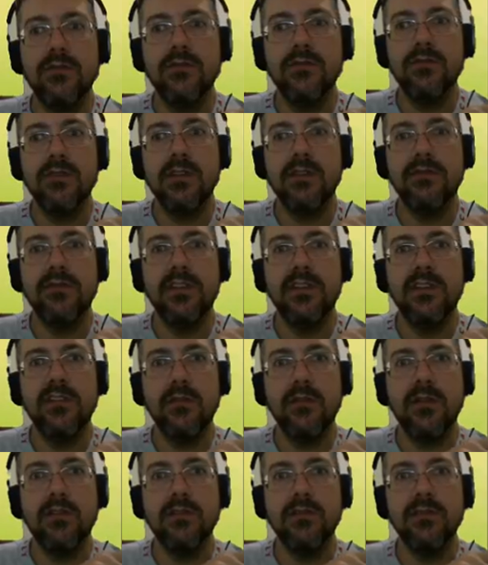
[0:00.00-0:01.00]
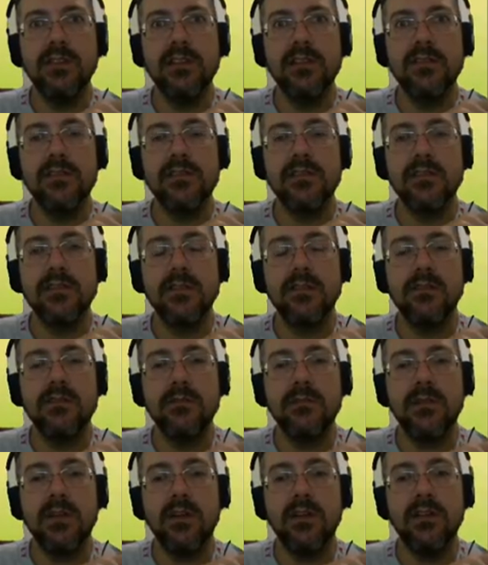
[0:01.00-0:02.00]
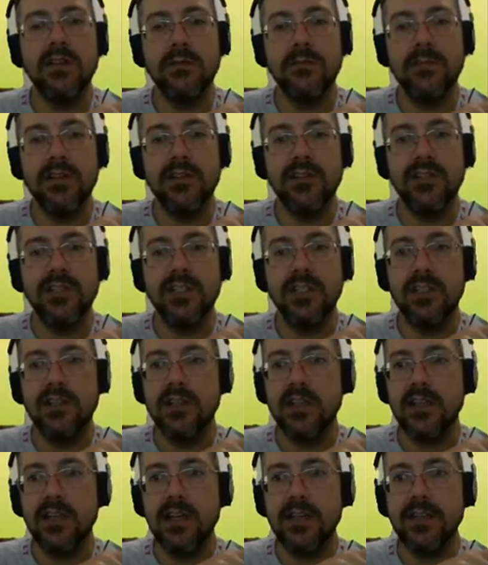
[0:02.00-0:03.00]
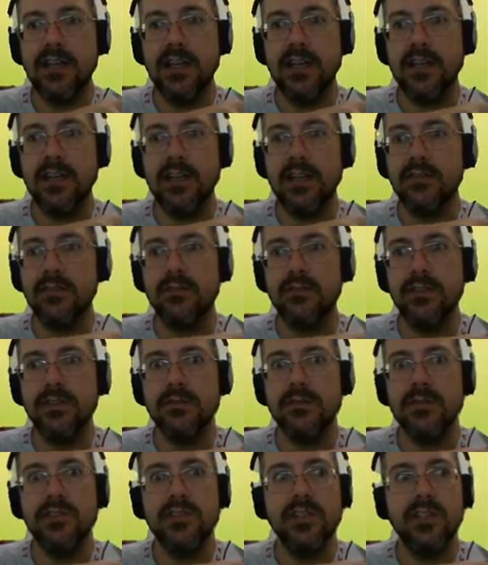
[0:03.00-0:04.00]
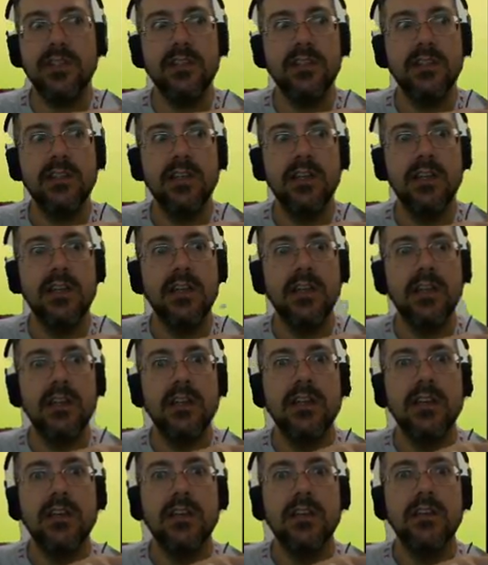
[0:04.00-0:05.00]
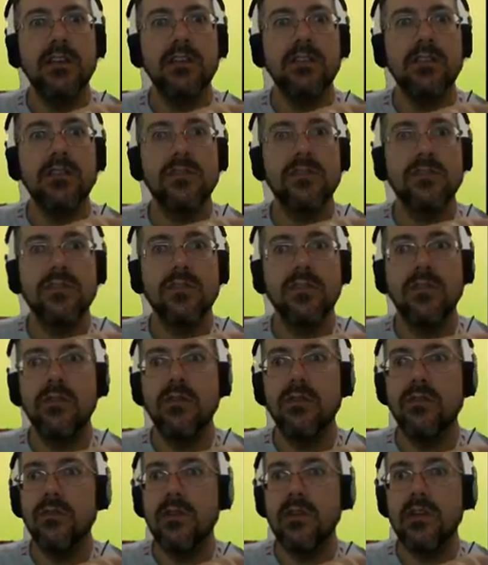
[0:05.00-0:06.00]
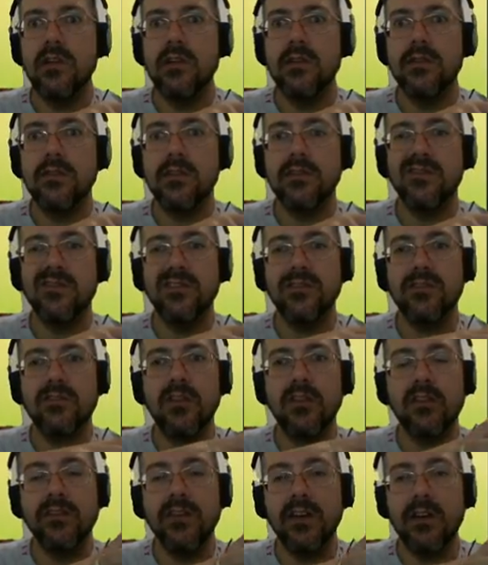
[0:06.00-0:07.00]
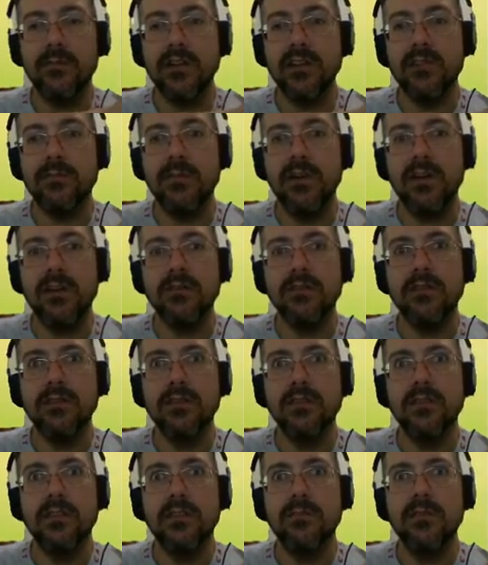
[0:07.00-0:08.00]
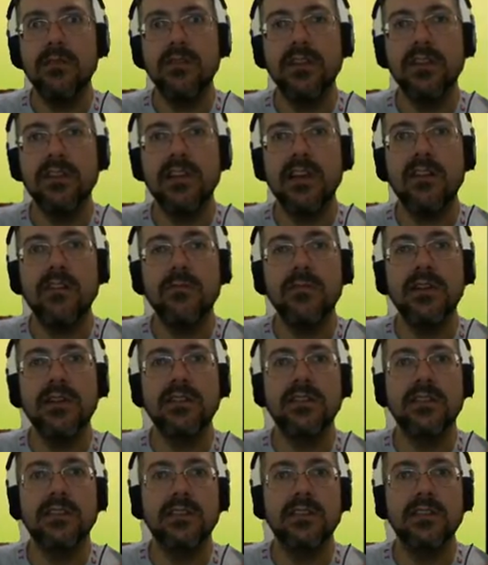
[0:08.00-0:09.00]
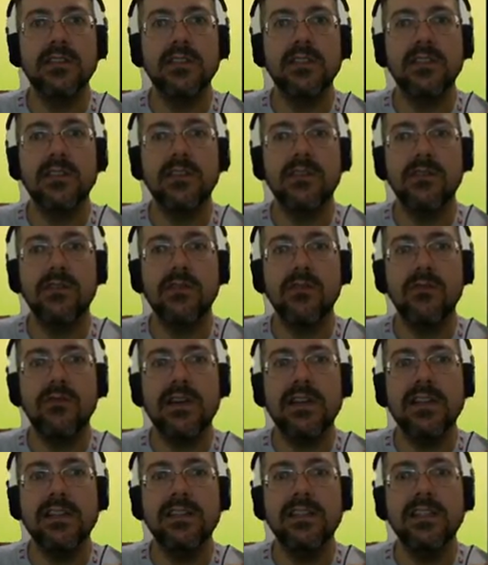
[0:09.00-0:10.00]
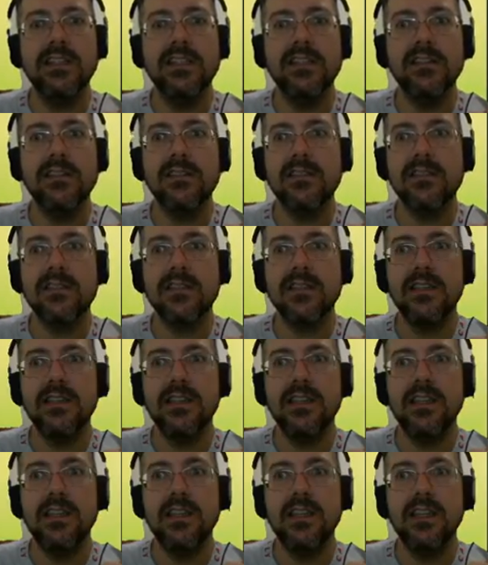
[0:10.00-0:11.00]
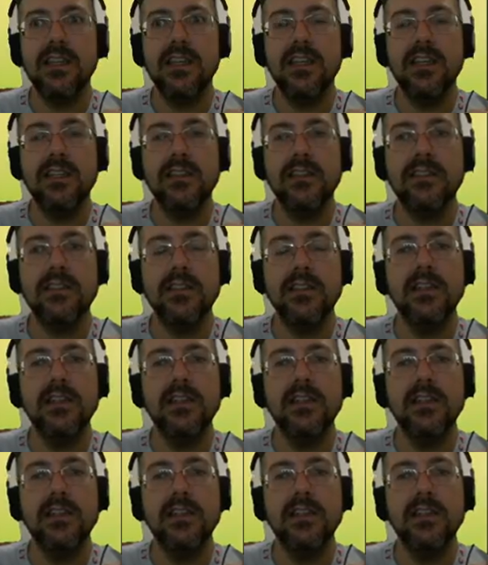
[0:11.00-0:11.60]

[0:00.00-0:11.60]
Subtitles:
do a video about this on my other machine. I can't do on this machine. So I'm not going to talk very much about it now, but what it does, it